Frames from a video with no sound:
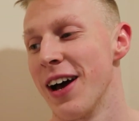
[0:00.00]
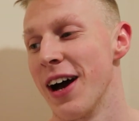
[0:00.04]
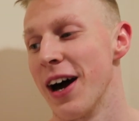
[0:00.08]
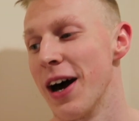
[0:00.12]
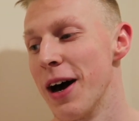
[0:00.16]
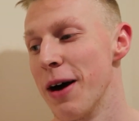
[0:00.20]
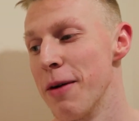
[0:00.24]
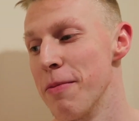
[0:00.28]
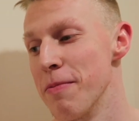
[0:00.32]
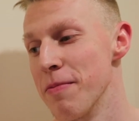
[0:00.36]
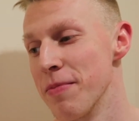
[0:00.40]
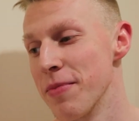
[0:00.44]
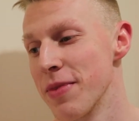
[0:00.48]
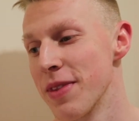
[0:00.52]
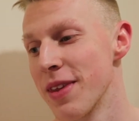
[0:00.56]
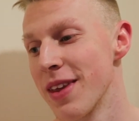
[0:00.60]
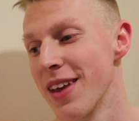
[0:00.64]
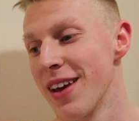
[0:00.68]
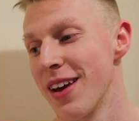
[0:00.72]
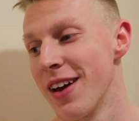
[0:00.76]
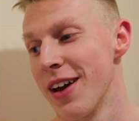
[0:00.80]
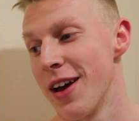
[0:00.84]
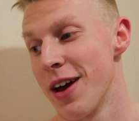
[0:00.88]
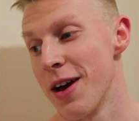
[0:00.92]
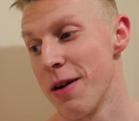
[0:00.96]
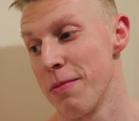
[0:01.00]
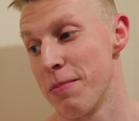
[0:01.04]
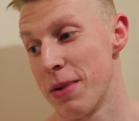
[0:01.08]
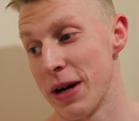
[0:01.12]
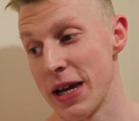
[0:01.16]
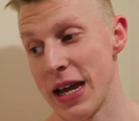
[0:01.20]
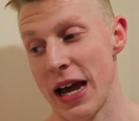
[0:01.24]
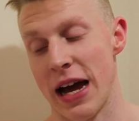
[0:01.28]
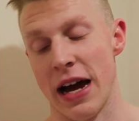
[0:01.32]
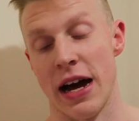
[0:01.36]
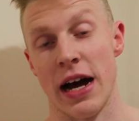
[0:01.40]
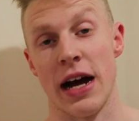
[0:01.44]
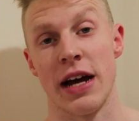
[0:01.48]

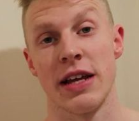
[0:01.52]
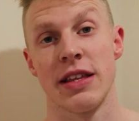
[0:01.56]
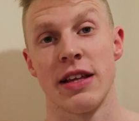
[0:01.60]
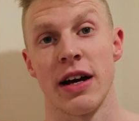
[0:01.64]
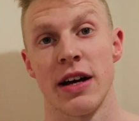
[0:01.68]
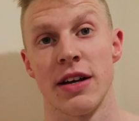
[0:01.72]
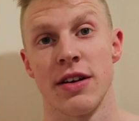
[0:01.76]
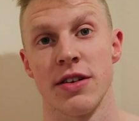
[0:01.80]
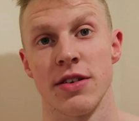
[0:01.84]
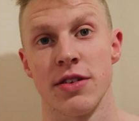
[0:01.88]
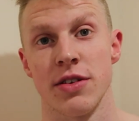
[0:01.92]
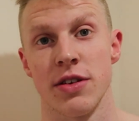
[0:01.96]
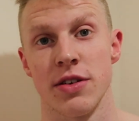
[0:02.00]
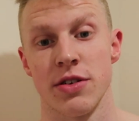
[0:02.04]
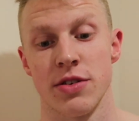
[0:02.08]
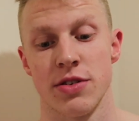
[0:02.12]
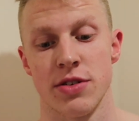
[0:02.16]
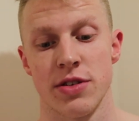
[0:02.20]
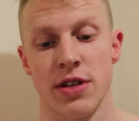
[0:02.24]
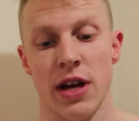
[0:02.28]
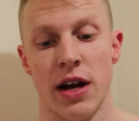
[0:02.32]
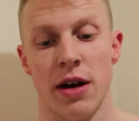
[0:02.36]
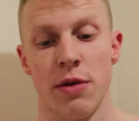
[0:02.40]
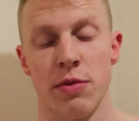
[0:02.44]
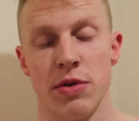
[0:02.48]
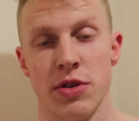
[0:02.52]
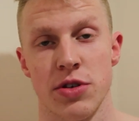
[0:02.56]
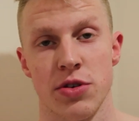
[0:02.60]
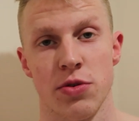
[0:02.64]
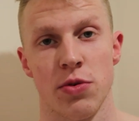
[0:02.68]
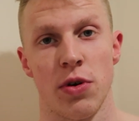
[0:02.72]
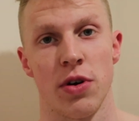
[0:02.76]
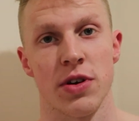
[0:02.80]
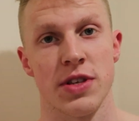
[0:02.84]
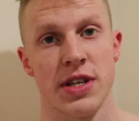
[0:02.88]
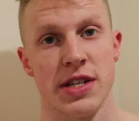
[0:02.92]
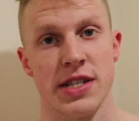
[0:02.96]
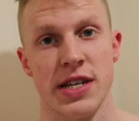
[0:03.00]
But yeah, I started with
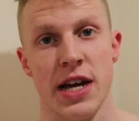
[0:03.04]
squats.